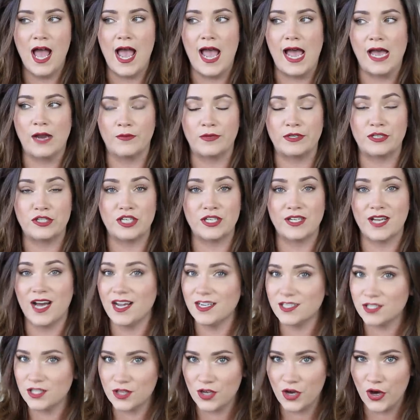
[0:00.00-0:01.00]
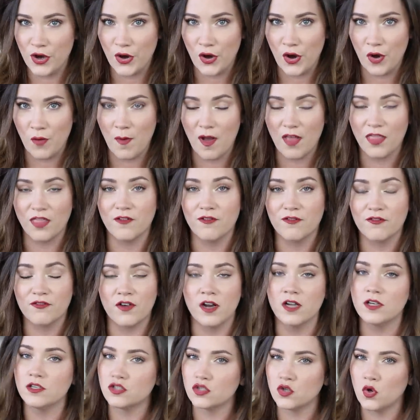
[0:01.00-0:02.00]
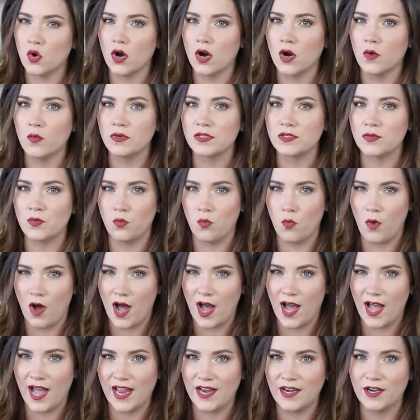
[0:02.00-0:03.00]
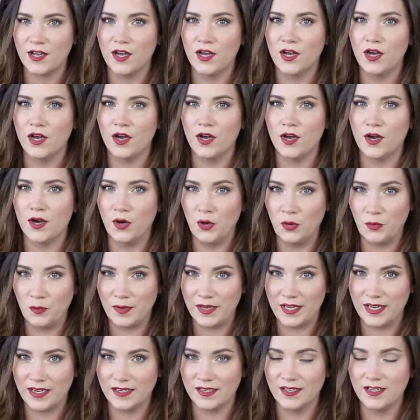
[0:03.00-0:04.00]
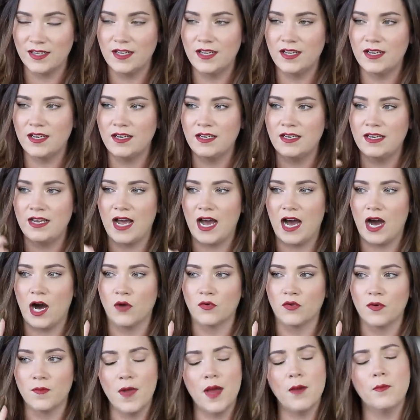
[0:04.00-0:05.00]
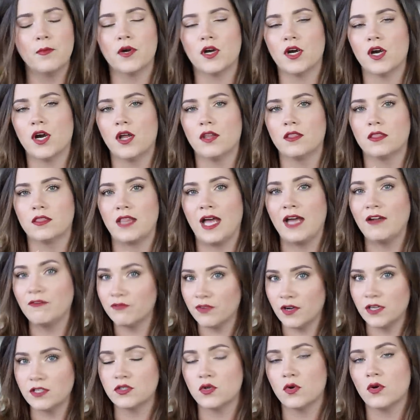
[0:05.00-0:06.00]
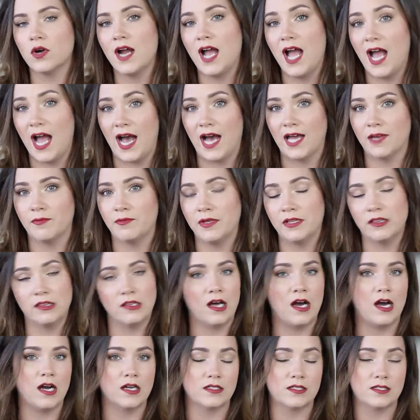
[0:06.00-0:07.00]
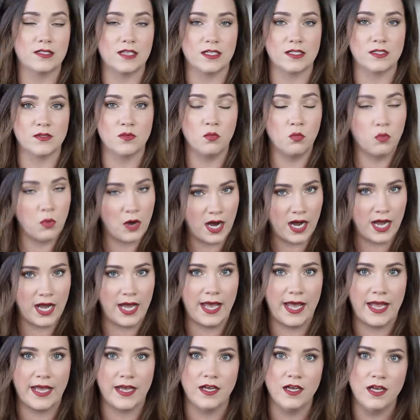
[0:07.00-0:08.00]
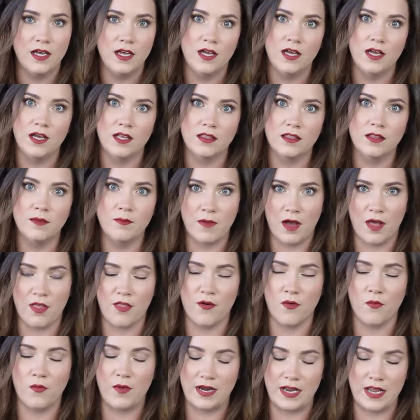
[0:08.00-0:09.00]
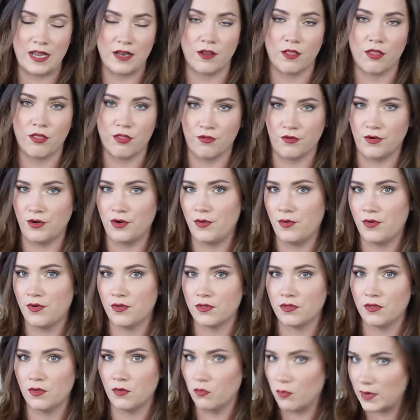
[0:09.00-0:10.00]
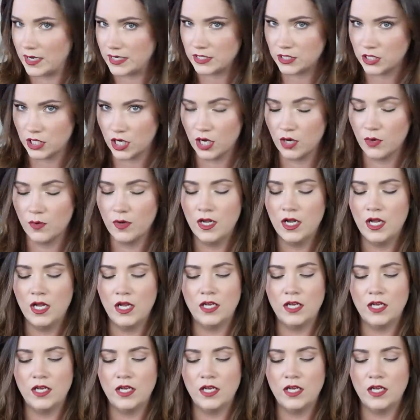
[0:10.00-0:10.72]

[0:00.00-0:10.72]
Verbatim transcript: And when she got to the home, the front door was wide open. Now remember, that front door had been locked. That's why the mother went in through the window.